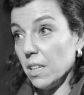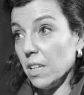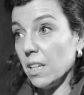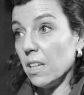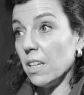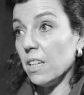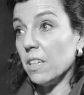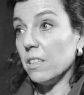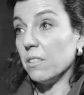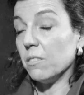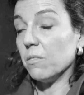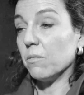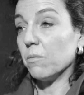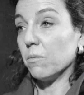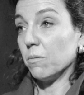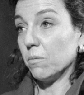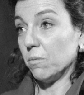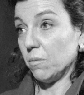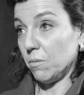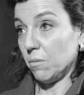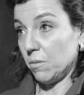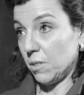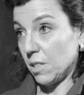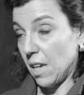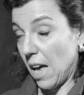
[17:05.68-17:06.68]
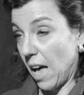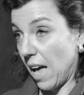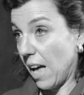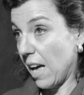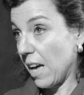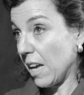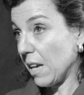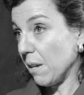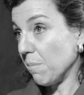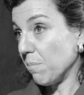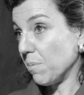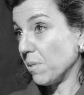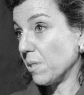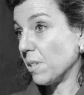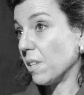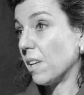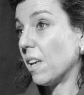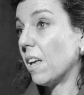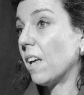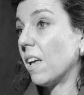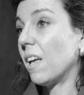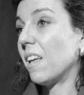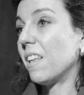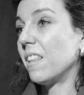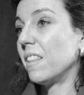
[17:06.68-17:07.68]
in types,
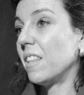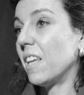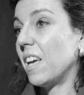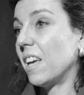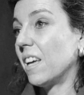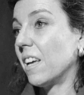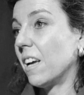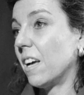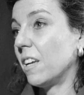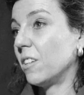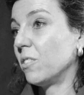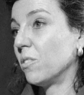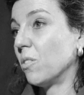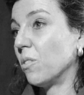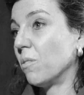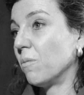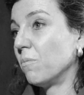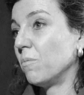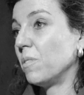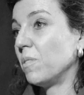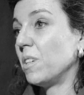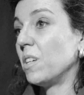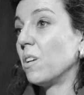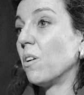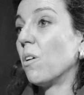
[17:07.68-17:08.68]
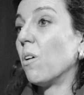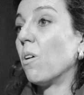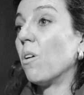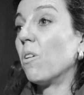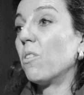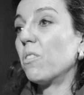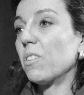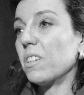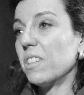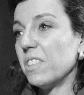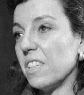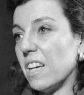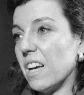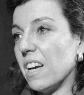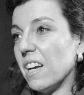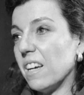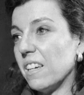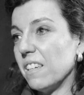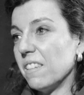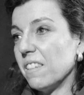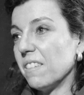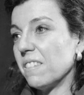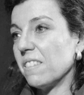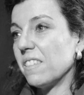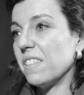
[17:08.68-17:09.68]
they can be
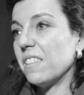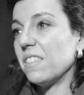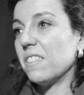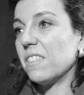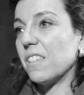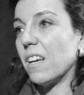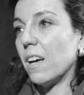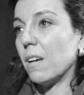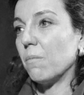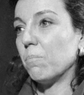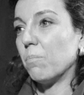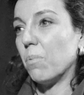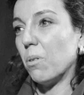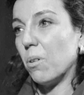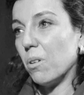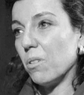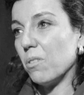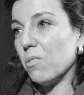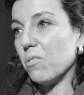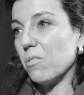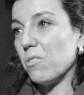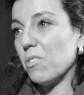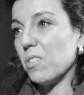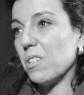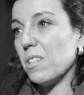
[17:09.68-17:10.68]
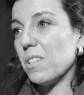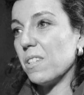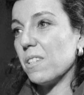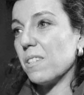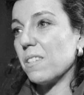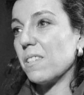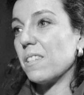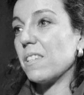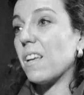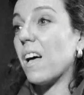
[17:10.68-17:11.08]
organized in typologies.